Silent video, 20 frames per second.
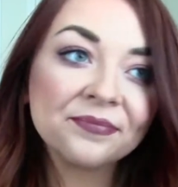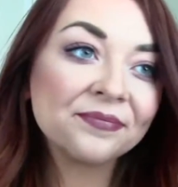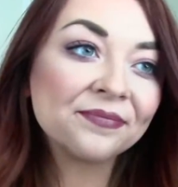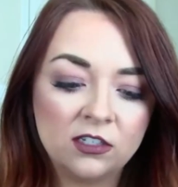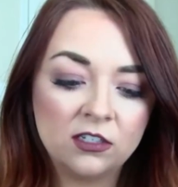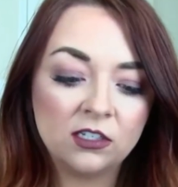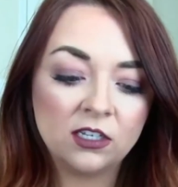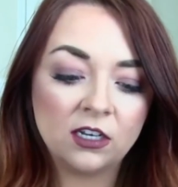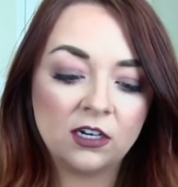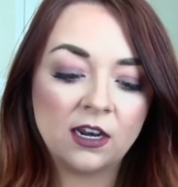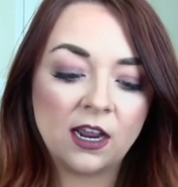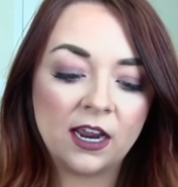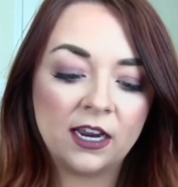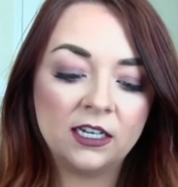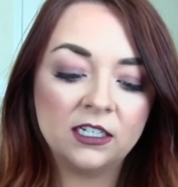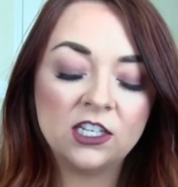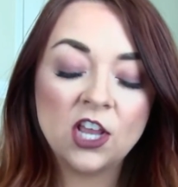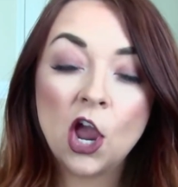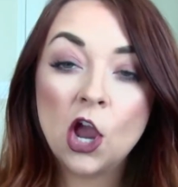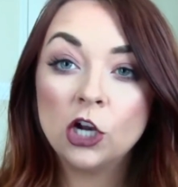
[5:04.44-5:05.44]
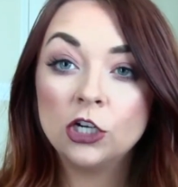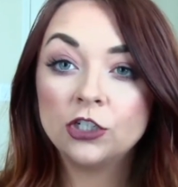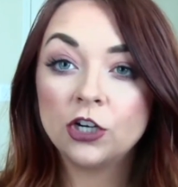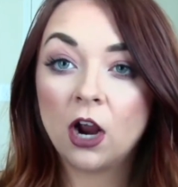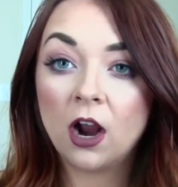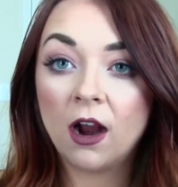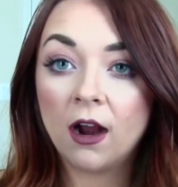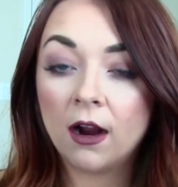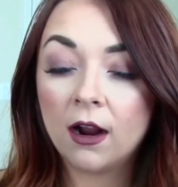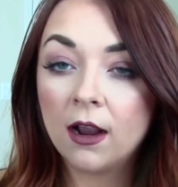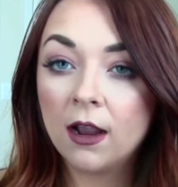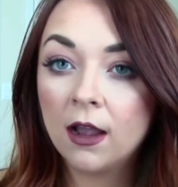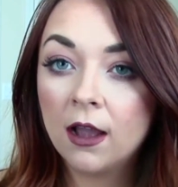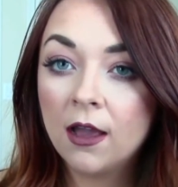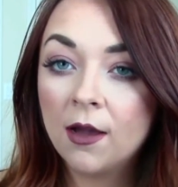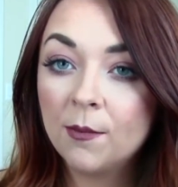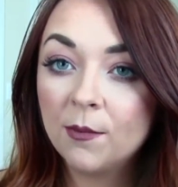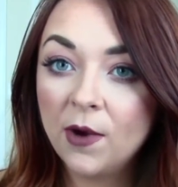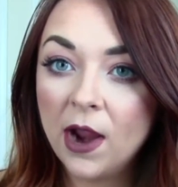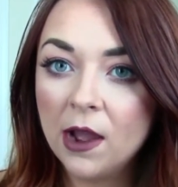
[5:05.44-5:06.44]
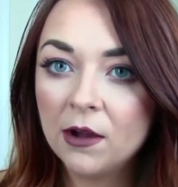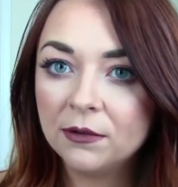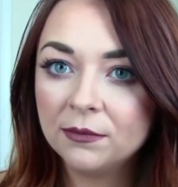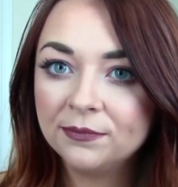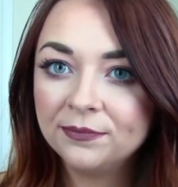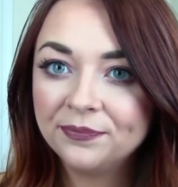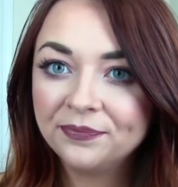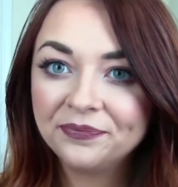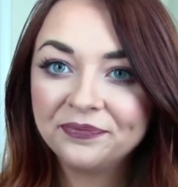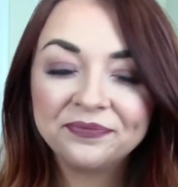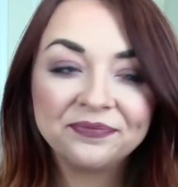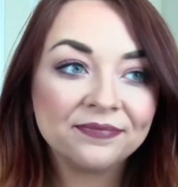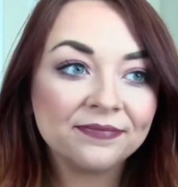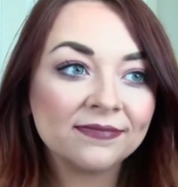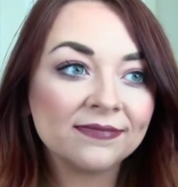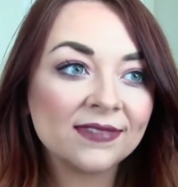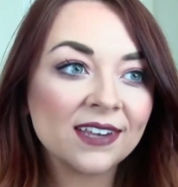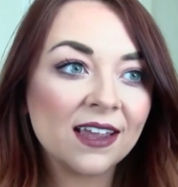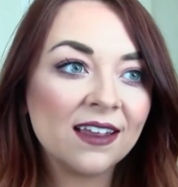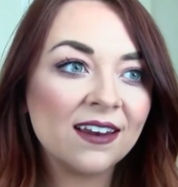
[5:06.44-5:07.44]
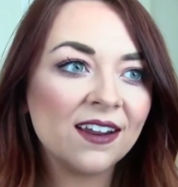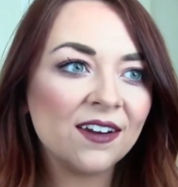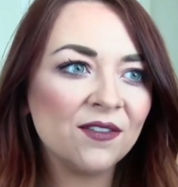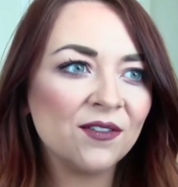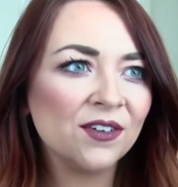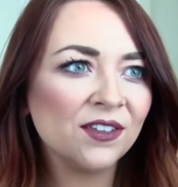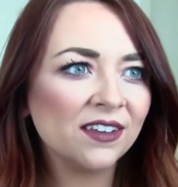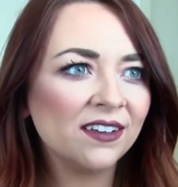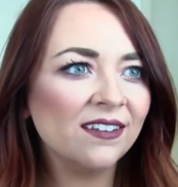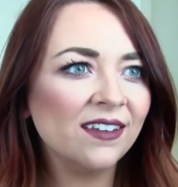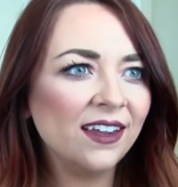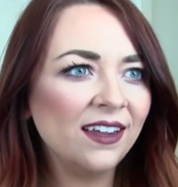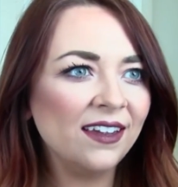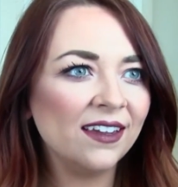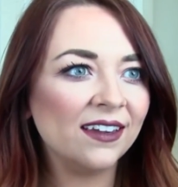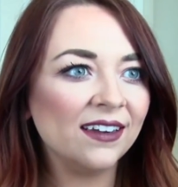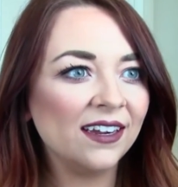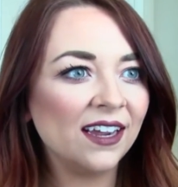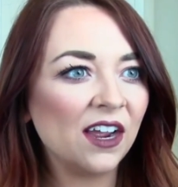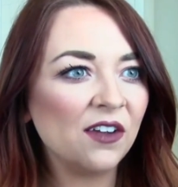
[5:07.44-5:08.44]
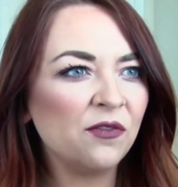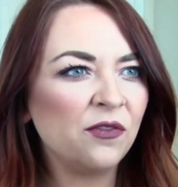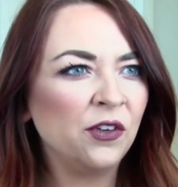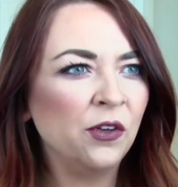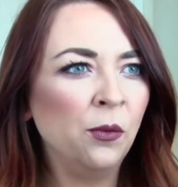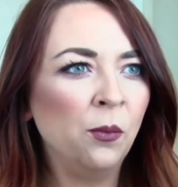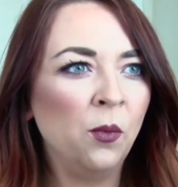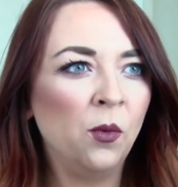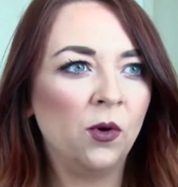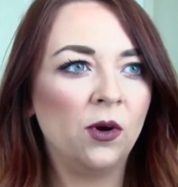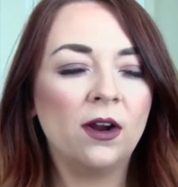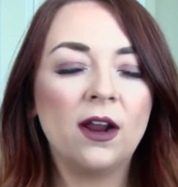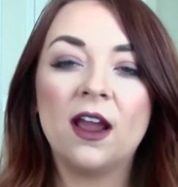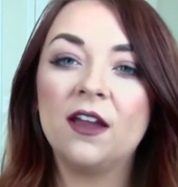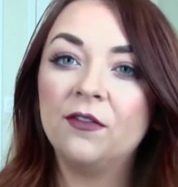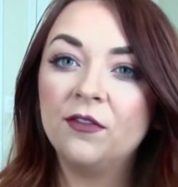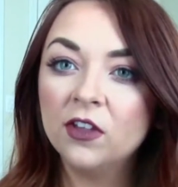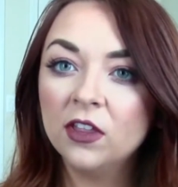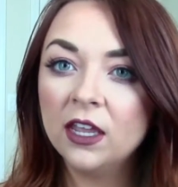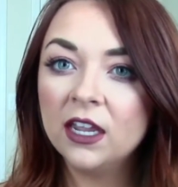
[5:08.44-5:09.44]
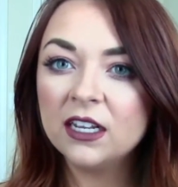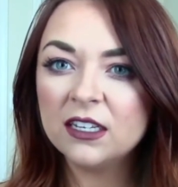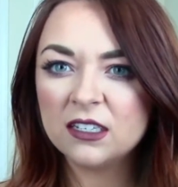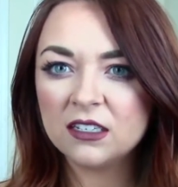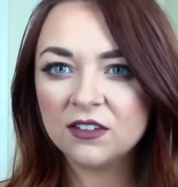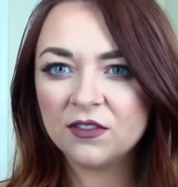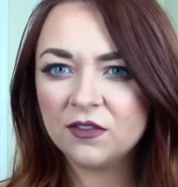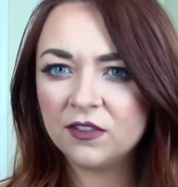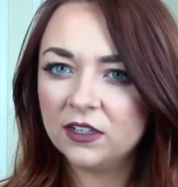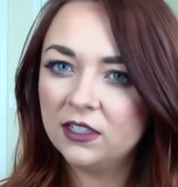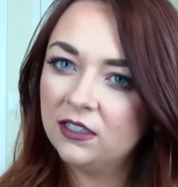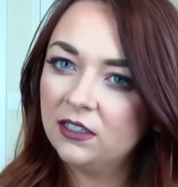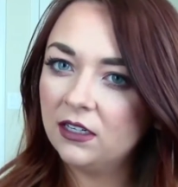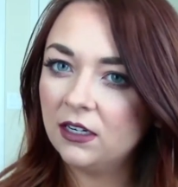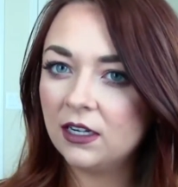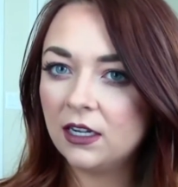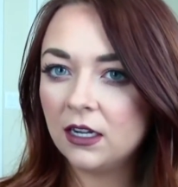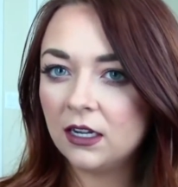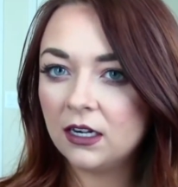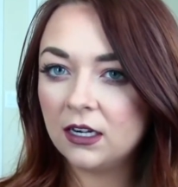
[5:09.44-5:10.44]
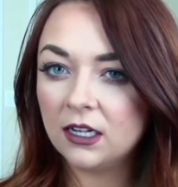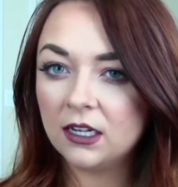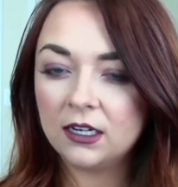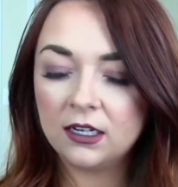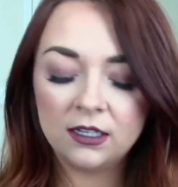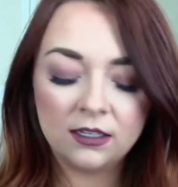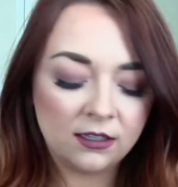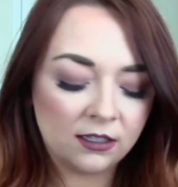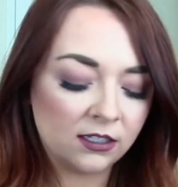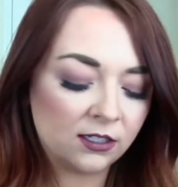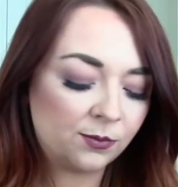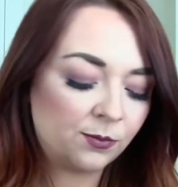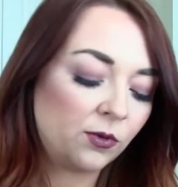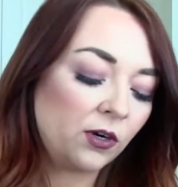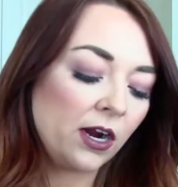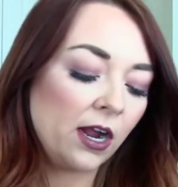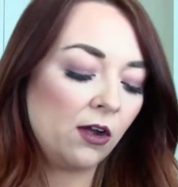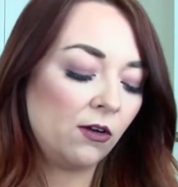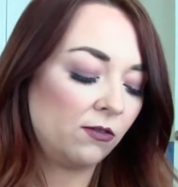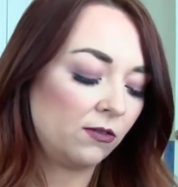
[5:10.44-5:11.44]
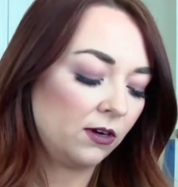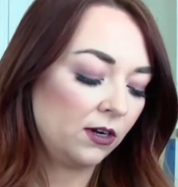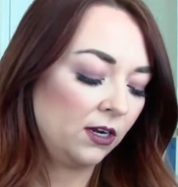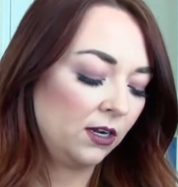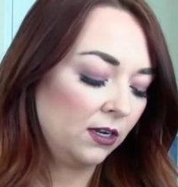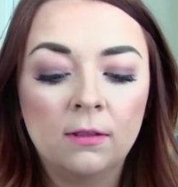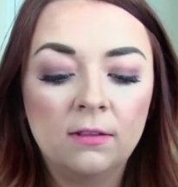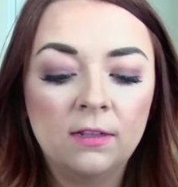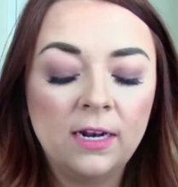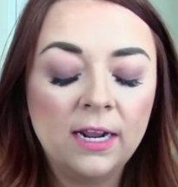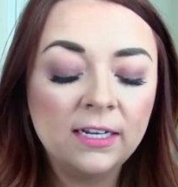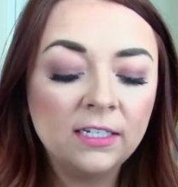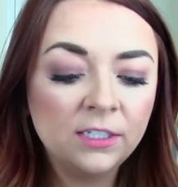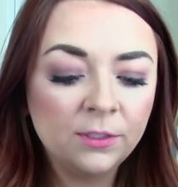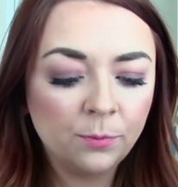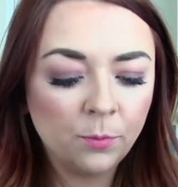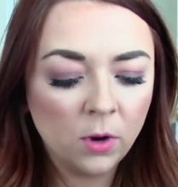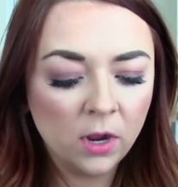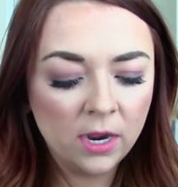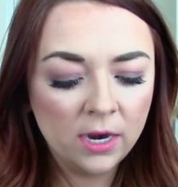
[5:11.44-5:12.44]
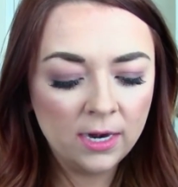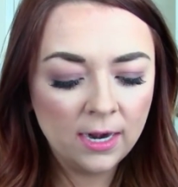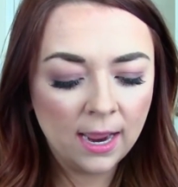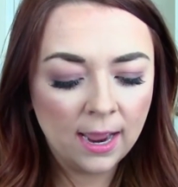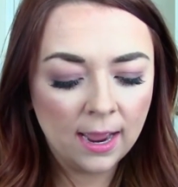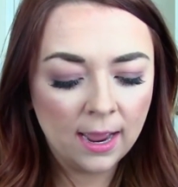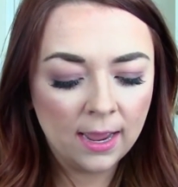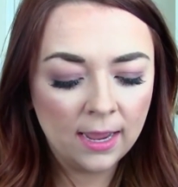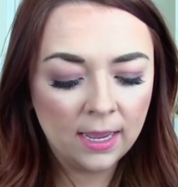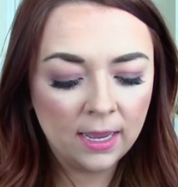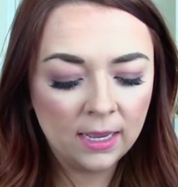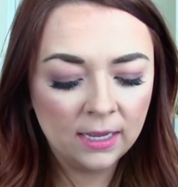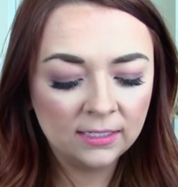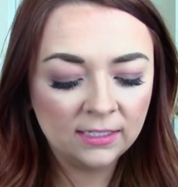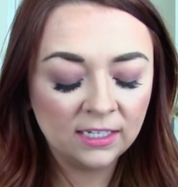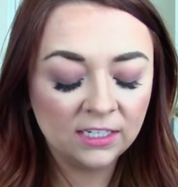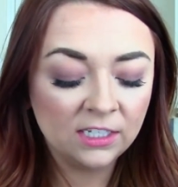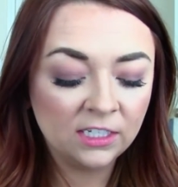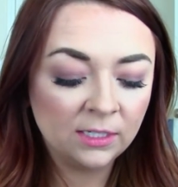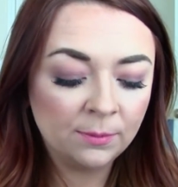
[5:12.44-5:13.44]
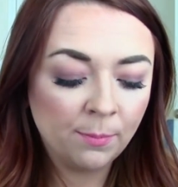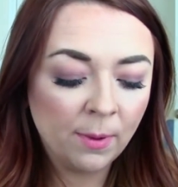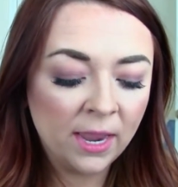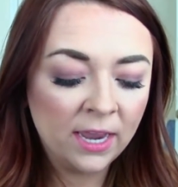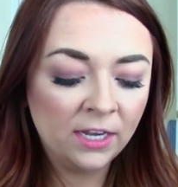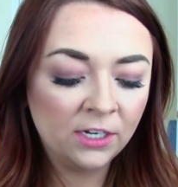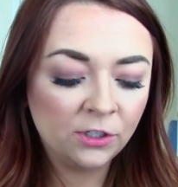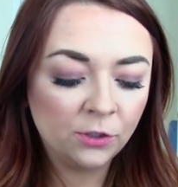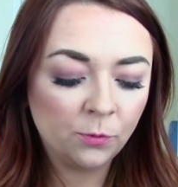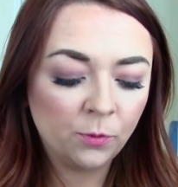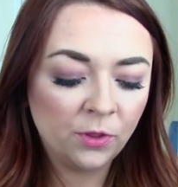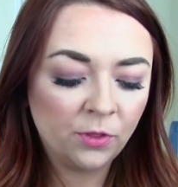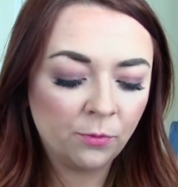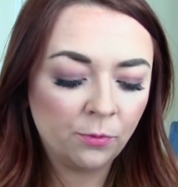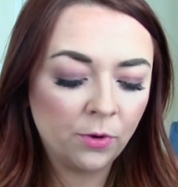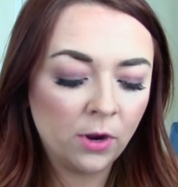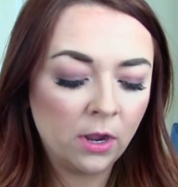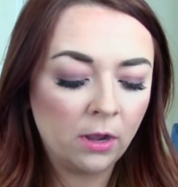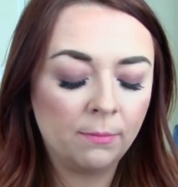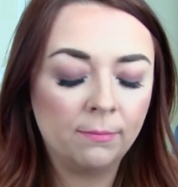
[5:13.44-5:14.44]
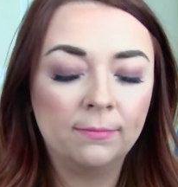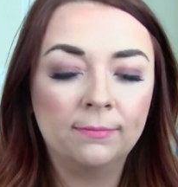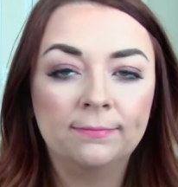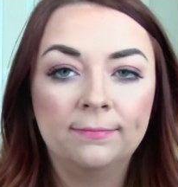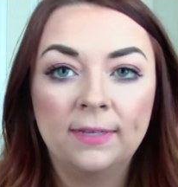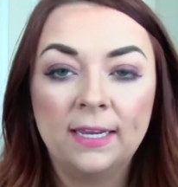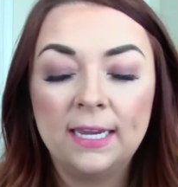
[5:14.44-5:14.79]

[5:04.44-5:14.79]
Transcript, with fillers: This is a nice dark brown and I really like it. I feel more, I feel like sophisticated in this brown. The next one is Spiked with Rum.